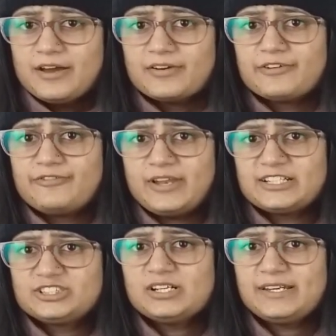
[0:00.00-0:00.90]

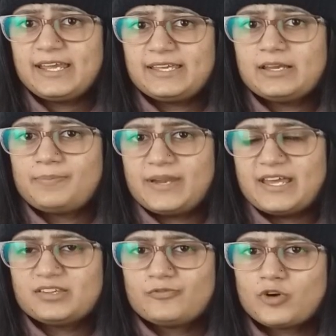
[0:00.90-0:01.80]
reflection taking
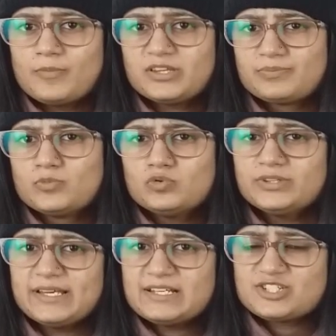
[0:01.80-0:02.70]
place from a
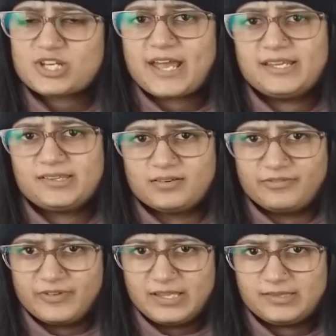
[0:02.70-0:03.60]
smooth and shiny
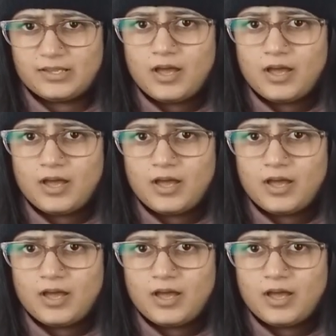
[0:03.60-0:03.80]
surface.